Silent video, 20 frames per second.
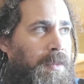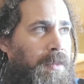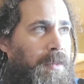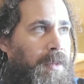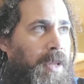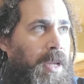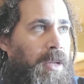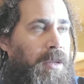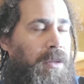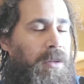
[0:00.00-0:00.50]

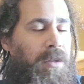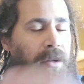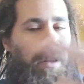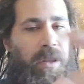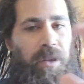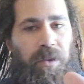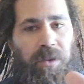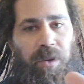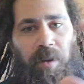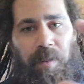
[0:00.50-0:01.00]
Like
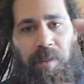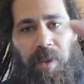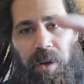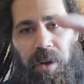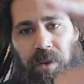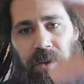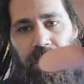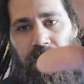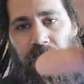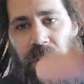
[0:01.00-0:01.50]
little
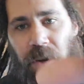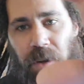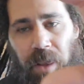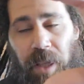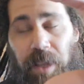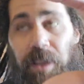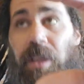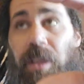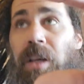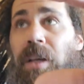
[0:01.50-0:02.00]
turnbuckles, you know,
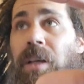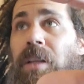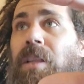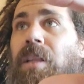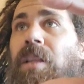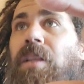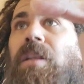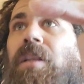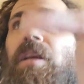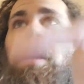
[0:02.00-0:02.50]
like the
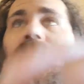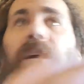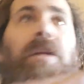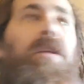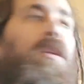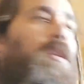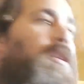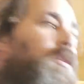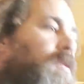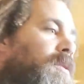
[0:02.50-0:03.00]
here.
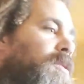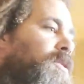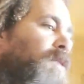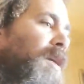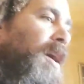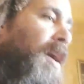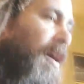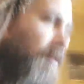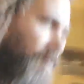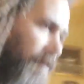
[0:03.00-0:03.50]
Do
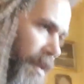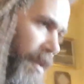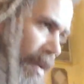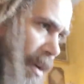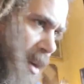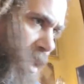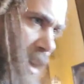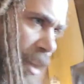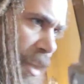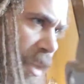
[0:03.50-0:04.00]
I have one
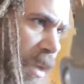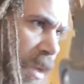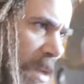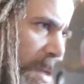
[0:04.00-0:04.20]
on here?